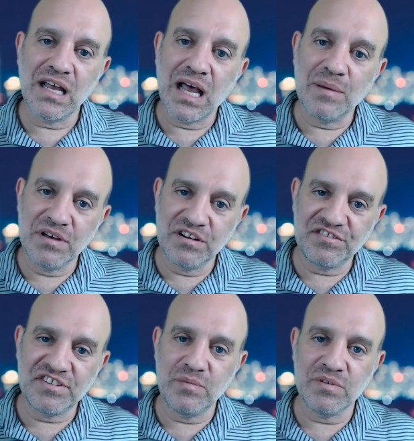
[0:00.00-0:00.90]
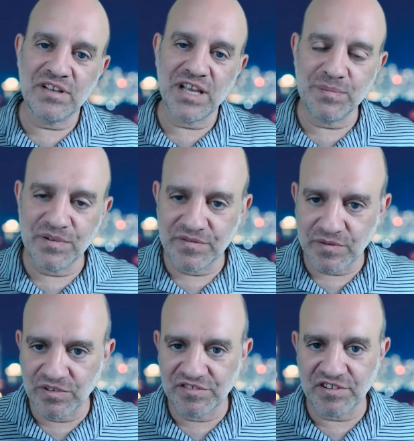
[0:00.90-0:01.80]
I'm going to see what type of
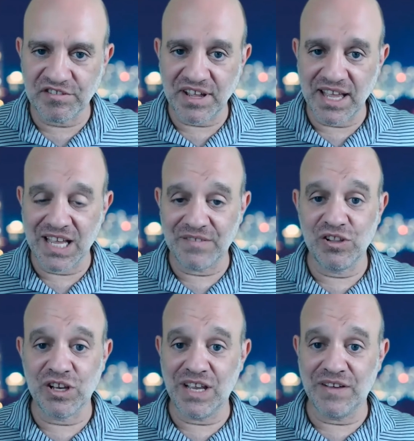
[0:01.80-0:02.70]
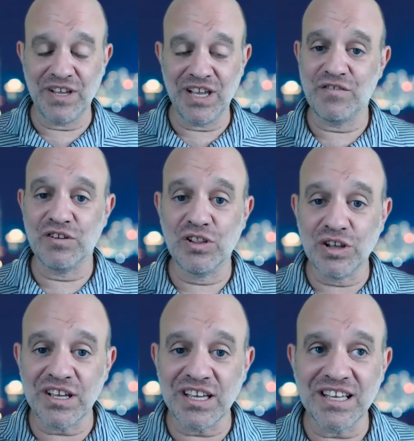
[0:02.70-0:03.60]
results I have. Look, if you're
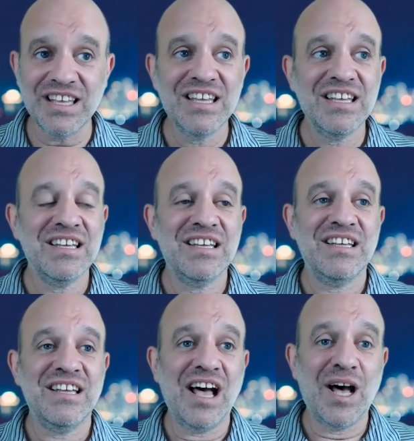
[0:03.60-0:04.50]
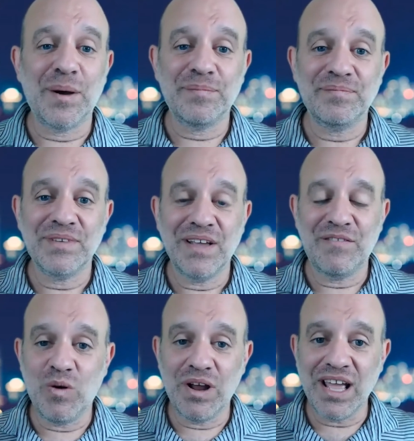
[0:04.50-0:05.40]
looking, if you
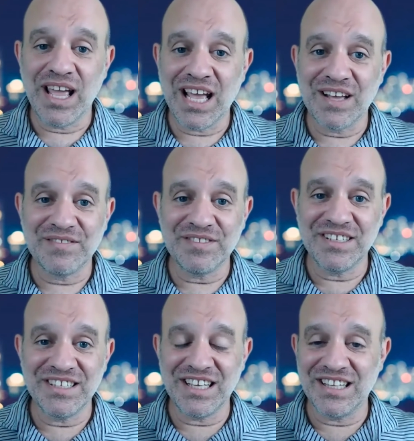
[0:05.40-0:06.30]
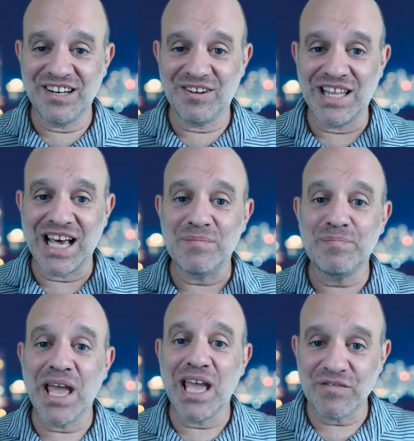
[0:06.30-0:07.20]
want to have, you know, a lot of
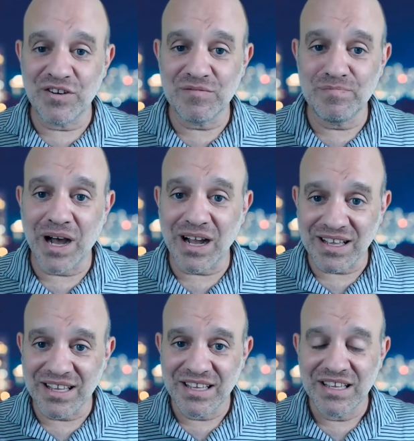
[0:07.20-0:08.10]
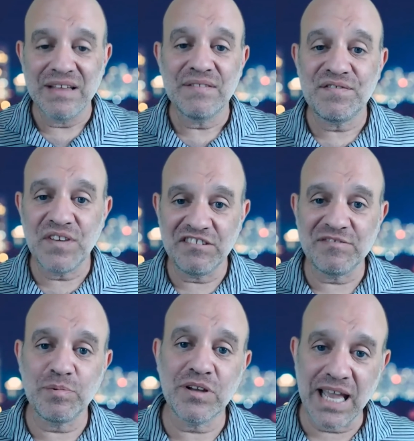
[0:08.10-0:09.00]
bang for your buck,
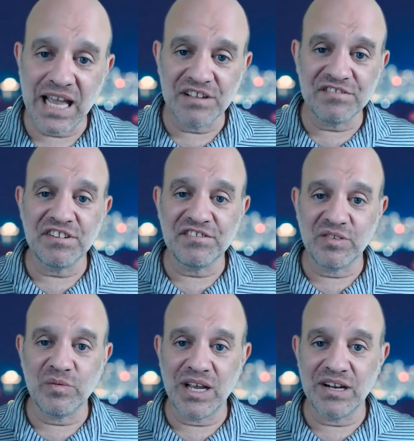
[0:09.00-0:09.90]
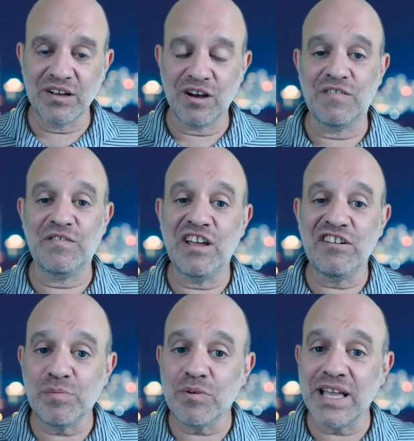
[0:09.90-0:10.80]
Facebook ads is the way to go.
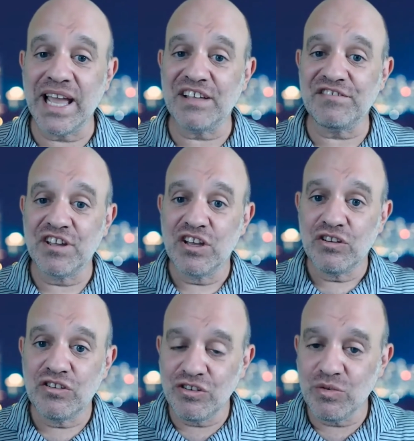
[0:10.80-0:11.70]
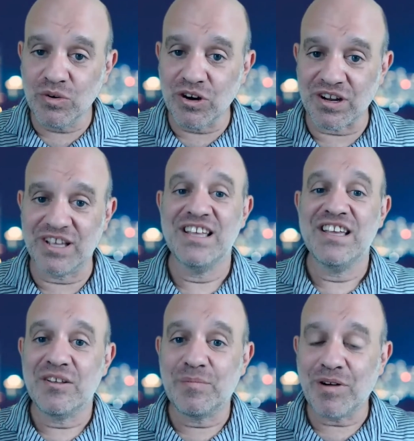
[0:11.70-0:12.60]
Facebook ads do work.
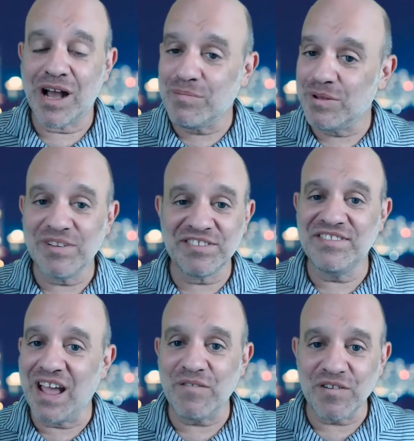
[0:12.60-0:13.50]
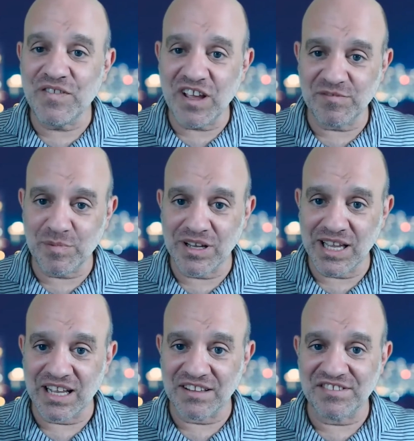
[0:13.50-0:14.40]
The problem is never Facebook
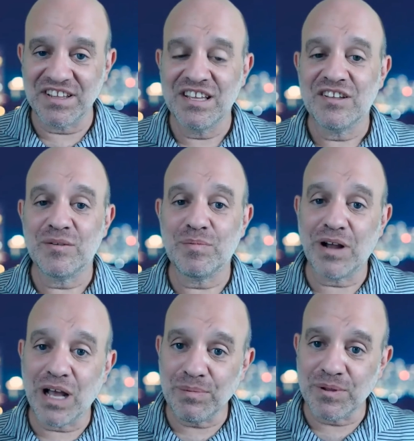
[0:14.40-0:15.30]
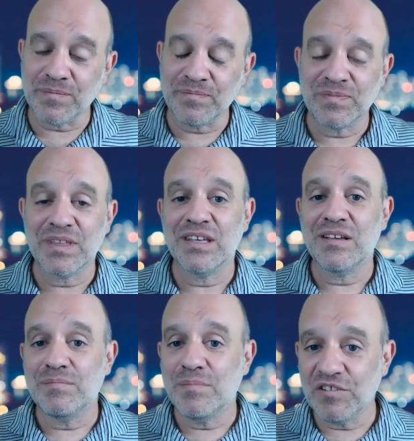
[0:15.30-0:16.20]
ads. The problem
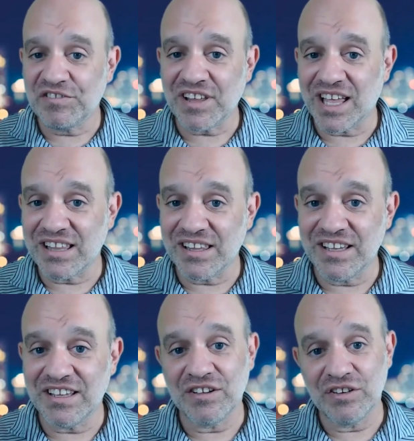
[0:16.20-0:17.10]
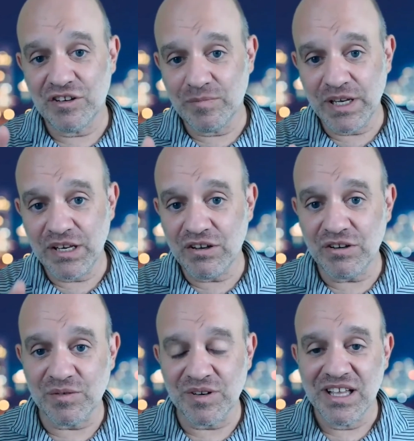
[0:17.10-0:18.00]
most likely could be
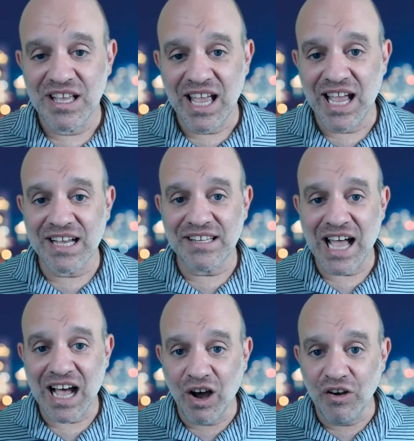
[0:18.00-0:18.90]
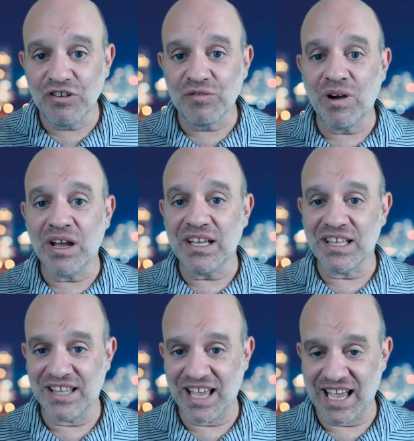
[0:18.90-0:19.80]
you and how you're running
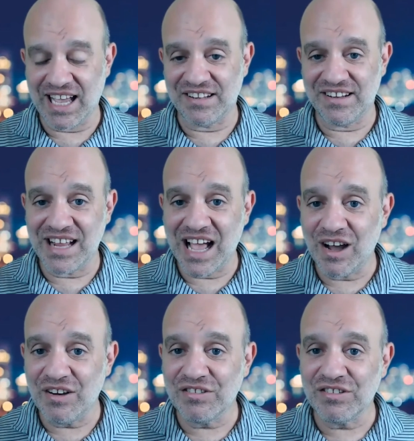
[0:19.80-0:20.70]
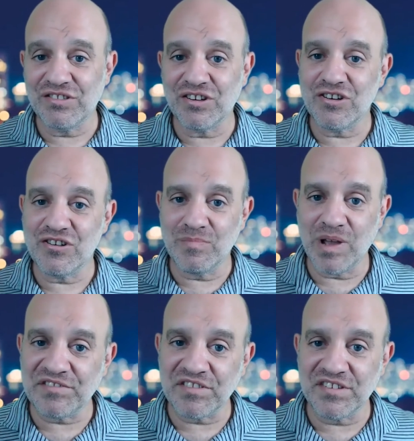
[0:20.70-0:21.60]
the ad and how you're
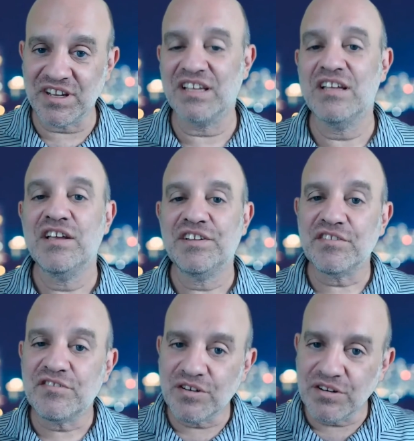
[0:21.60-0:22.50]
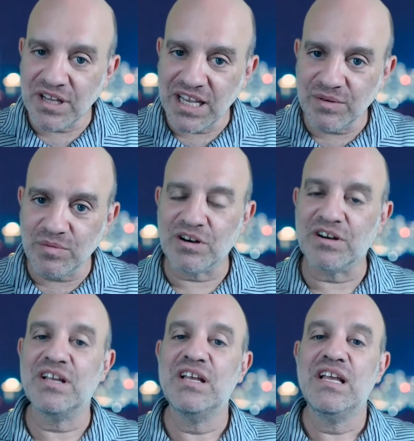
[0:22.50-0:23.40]
messaging. So turn inward
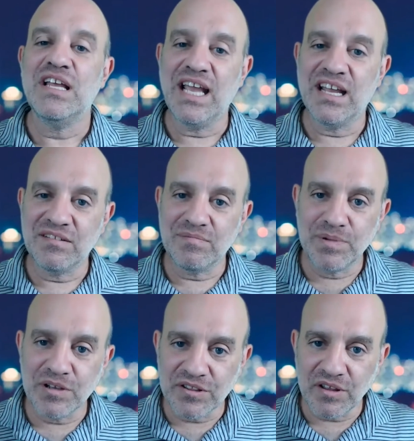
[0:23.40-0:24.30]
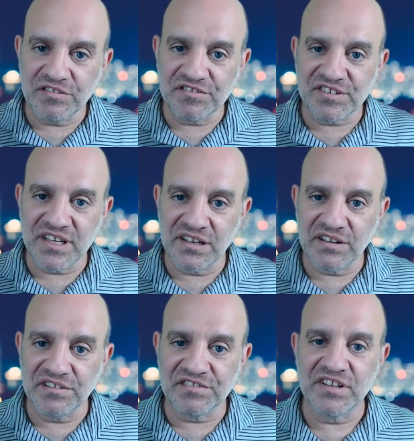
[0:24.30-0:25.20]
and build those
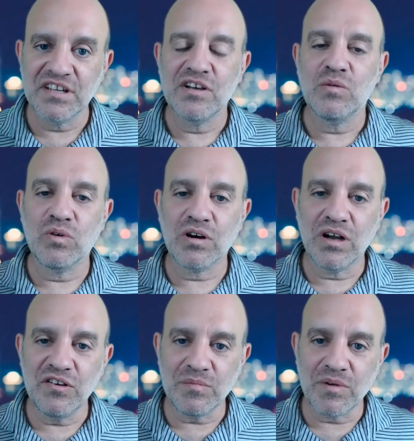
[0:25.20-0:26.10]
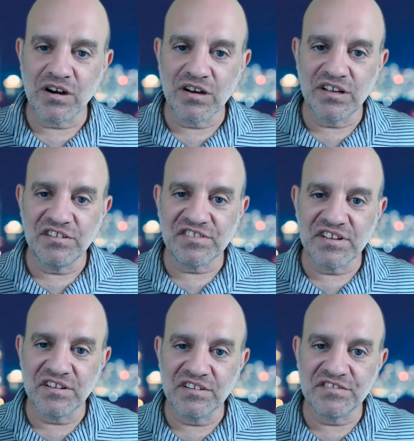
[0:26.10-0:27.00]
skills, work on your marketing
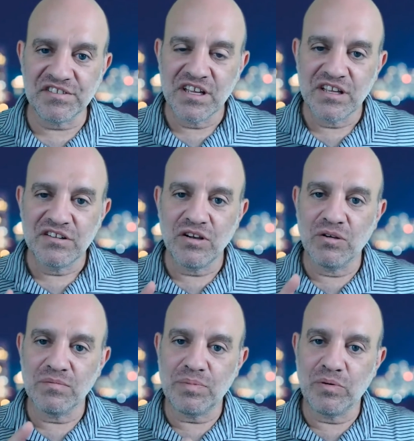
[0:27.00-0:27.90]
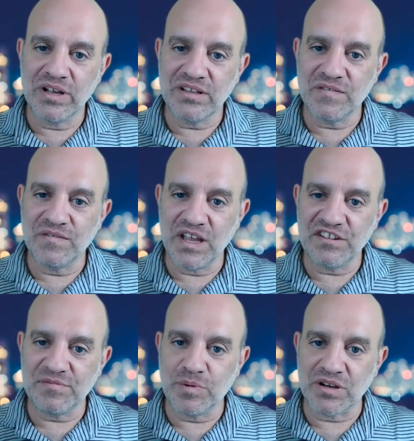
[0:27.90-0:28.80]
skills. Don't point to
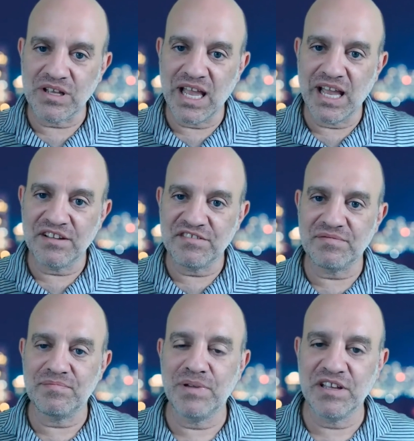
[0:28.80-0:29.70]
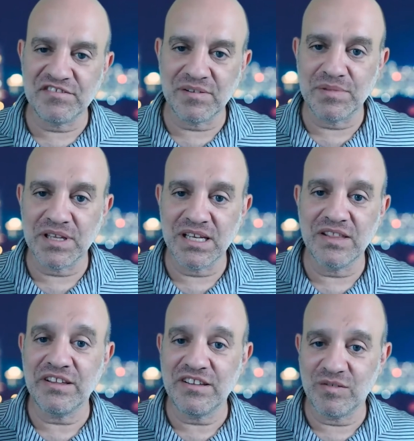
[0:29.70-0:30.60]
Facebook as being something
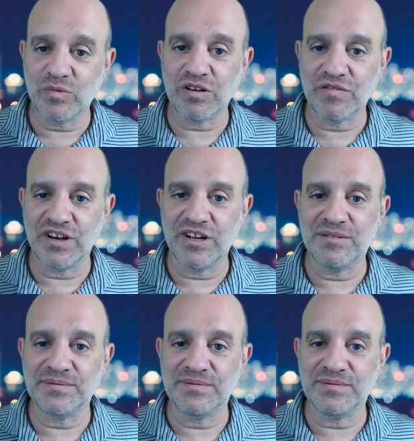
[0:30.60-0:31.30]
that didn't work for you.